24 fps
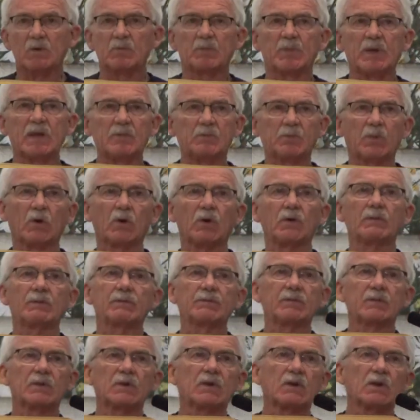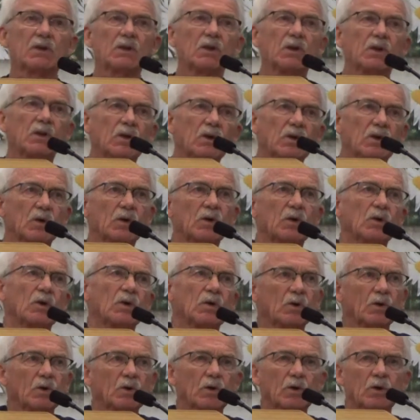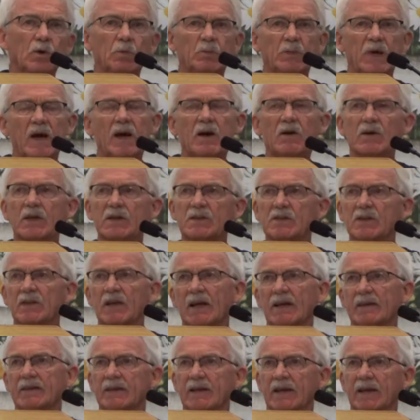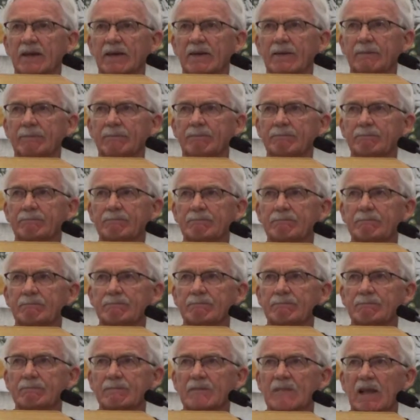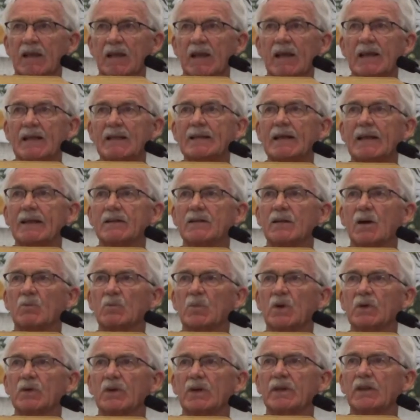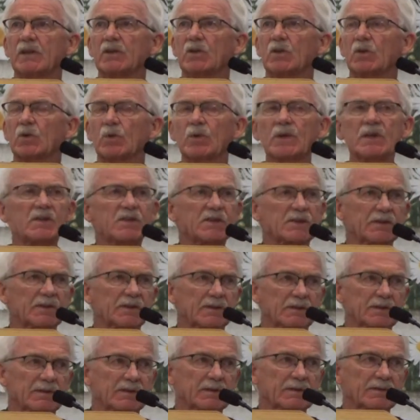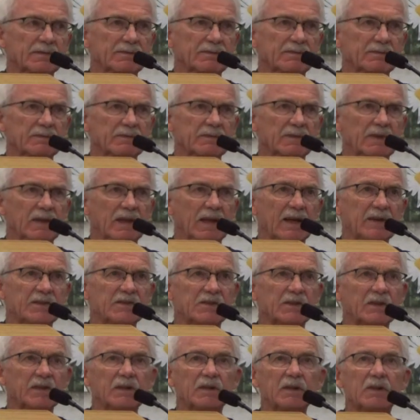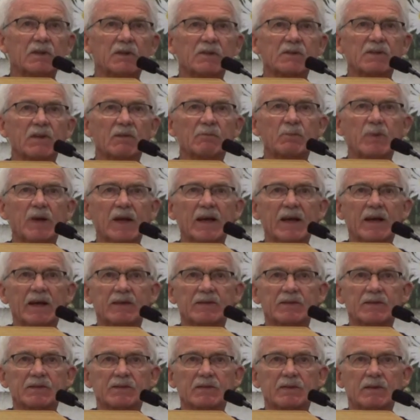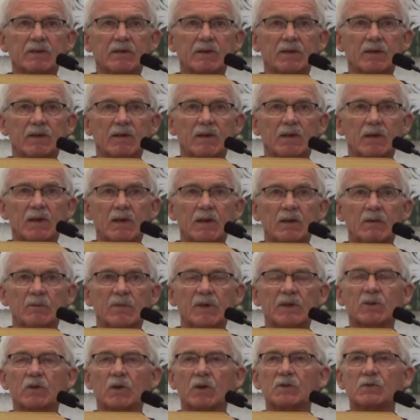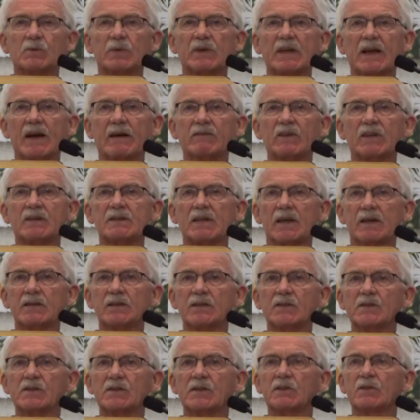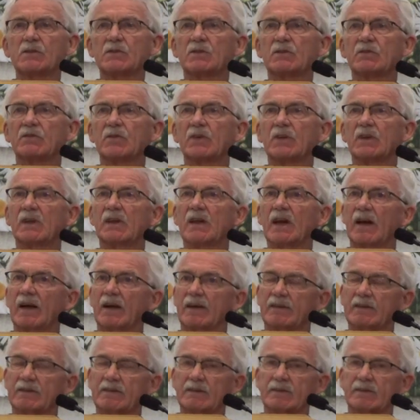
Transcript: people who perished that day, that number increases as the years have passed, because we have a tendency to forget